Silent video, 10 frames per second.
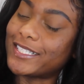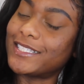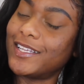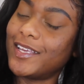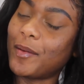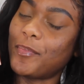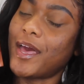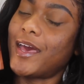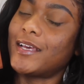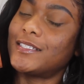sleek
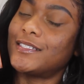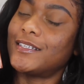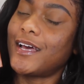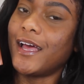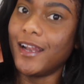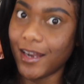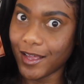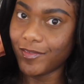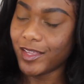packaging. I love